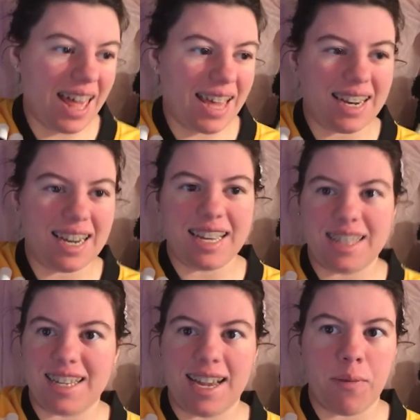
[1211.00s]

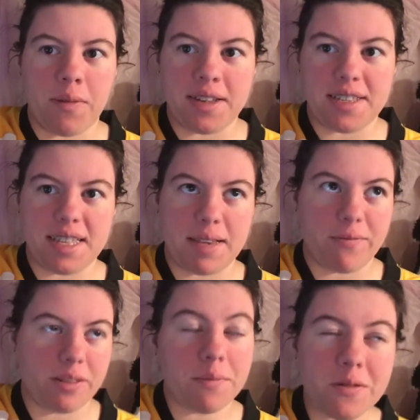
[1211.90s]
editing like I was
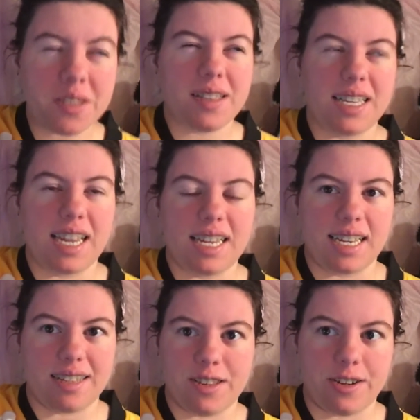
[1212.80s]
for the most of the day
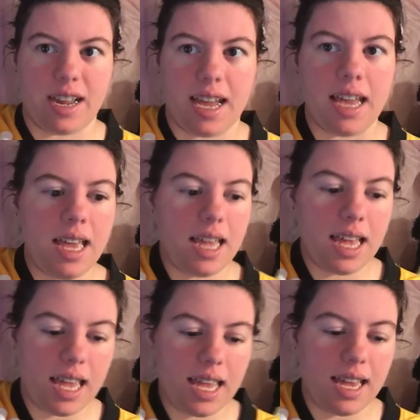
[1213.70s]
yesterday.
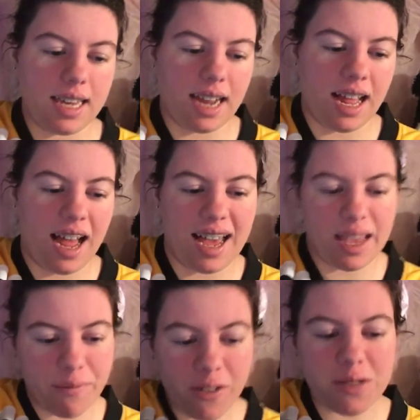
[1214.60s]
And
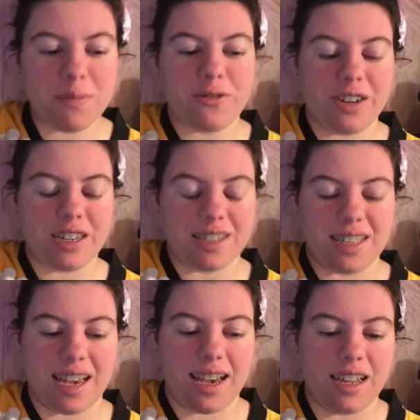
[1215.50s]
I always been trying to
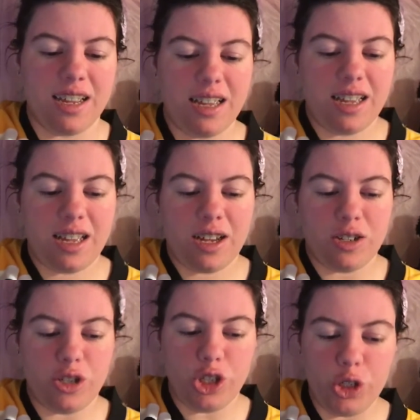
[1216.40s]
decide
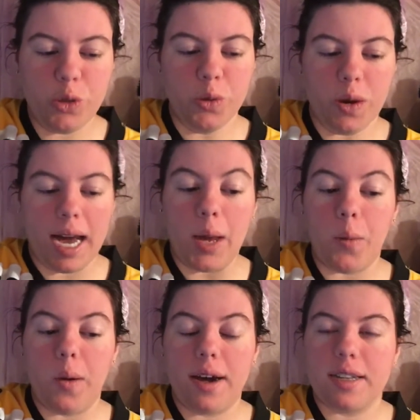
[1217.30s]
do I
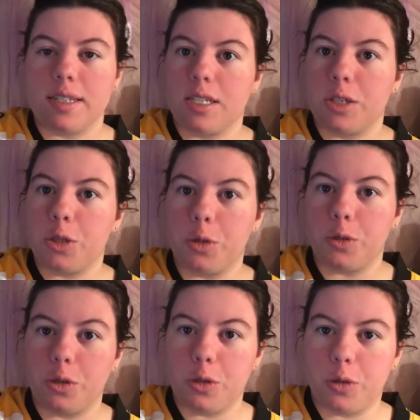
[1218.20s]
want
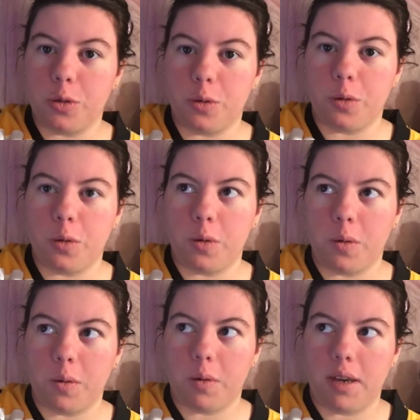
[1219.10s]
to do